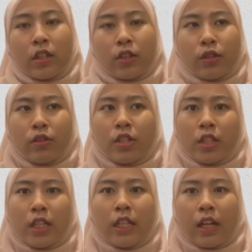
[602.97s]

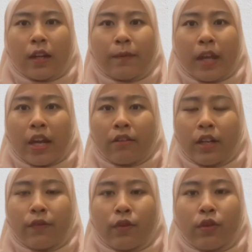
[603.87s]
crucial
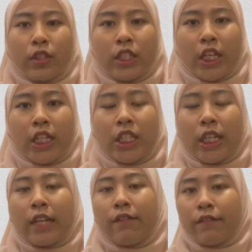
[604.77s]
area for change
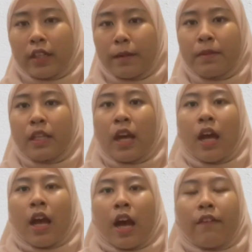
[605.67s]
in firms
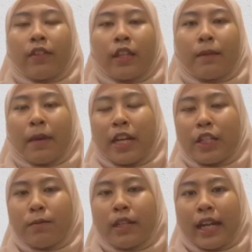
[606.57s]
after
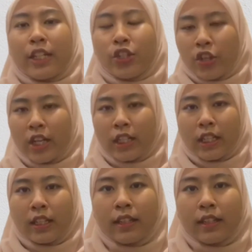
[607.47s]
management and training.